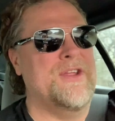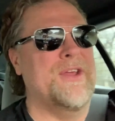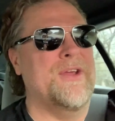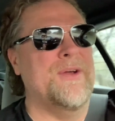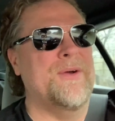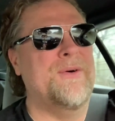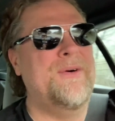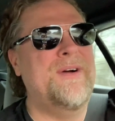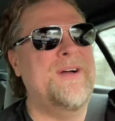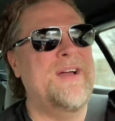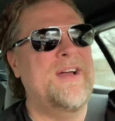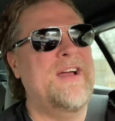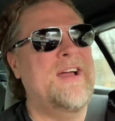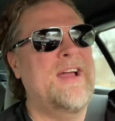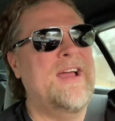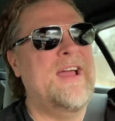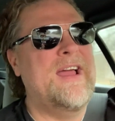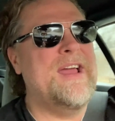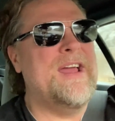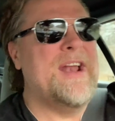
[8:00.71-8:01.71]
you,
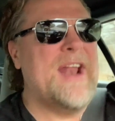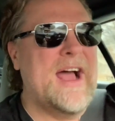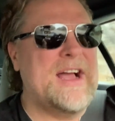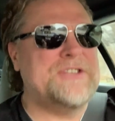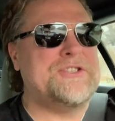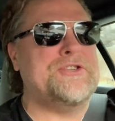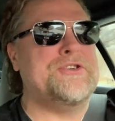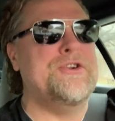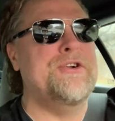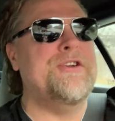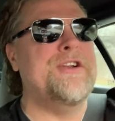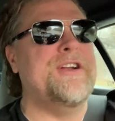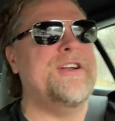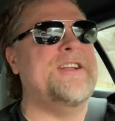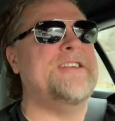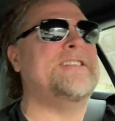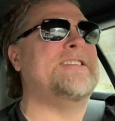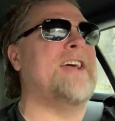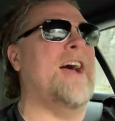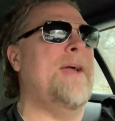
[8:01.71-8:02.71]
and asked you to
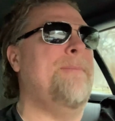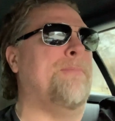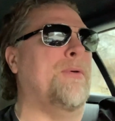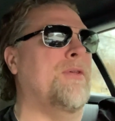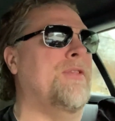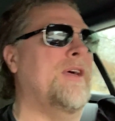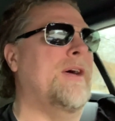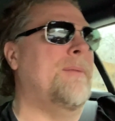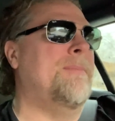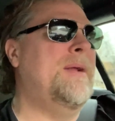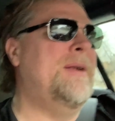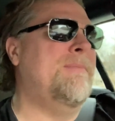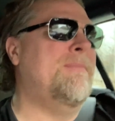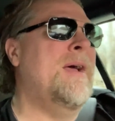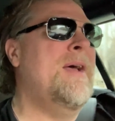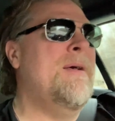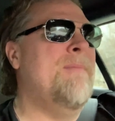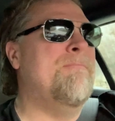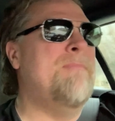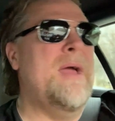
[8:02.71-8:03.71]
disciple them,
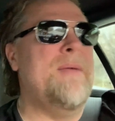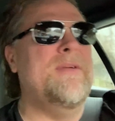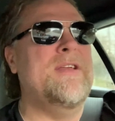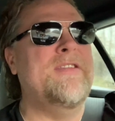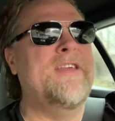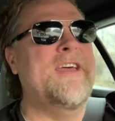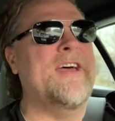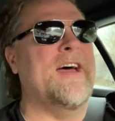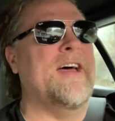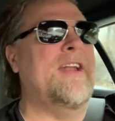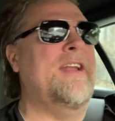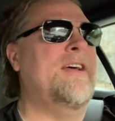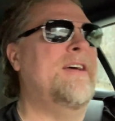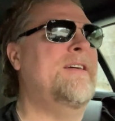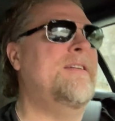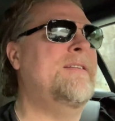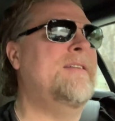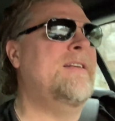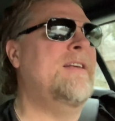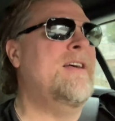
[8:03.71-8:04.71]
and maybe
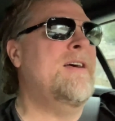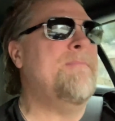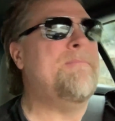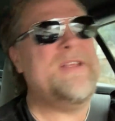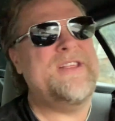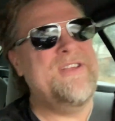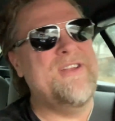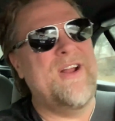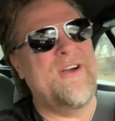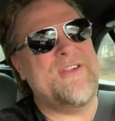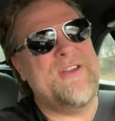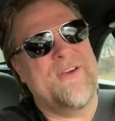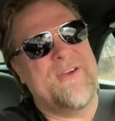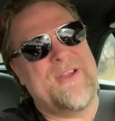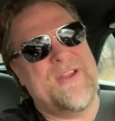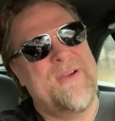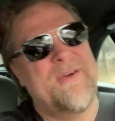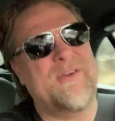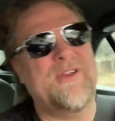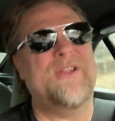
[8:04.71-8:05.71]
then. But you know, you're
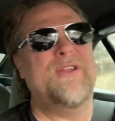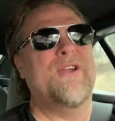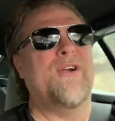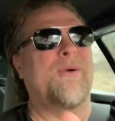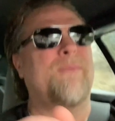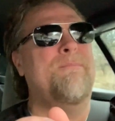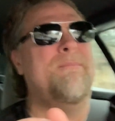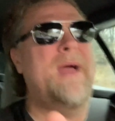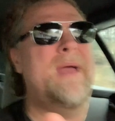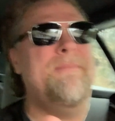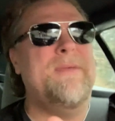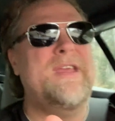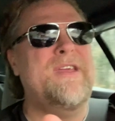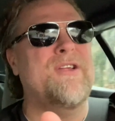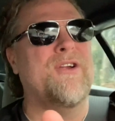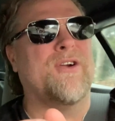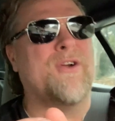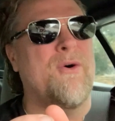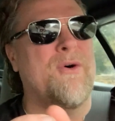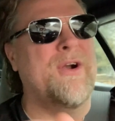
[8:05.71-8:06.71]
you're you're maybe
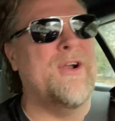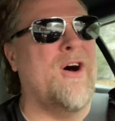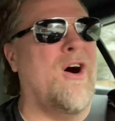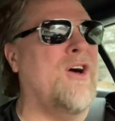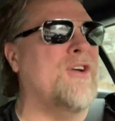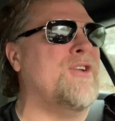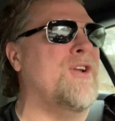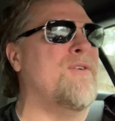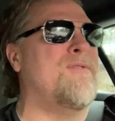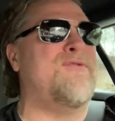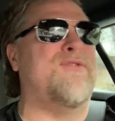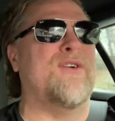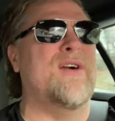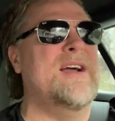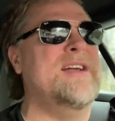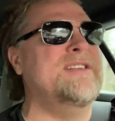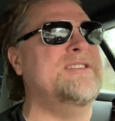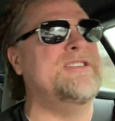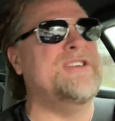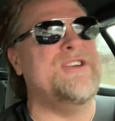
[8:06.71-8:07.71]
you're going to all your
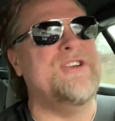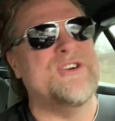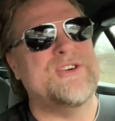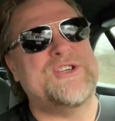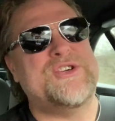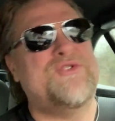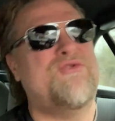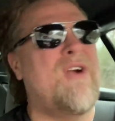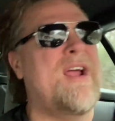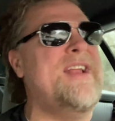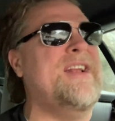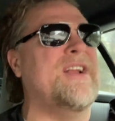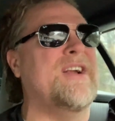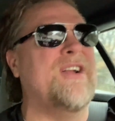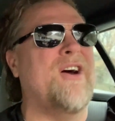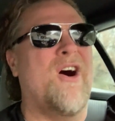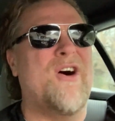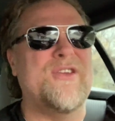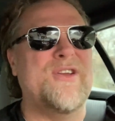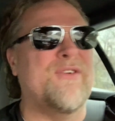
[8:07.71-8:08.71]
friends and you're
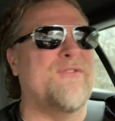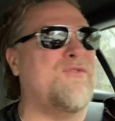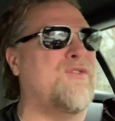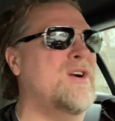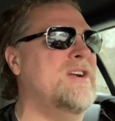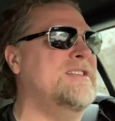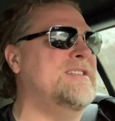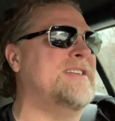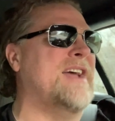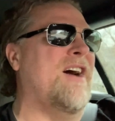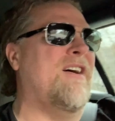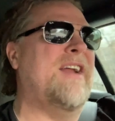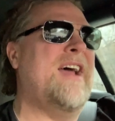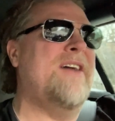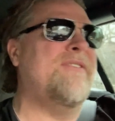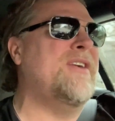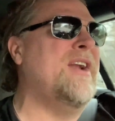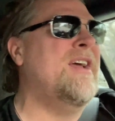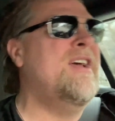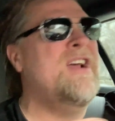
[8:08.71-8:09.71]
straightening all your friends out,
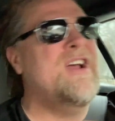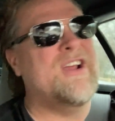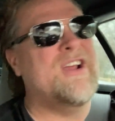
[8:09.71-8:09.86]
having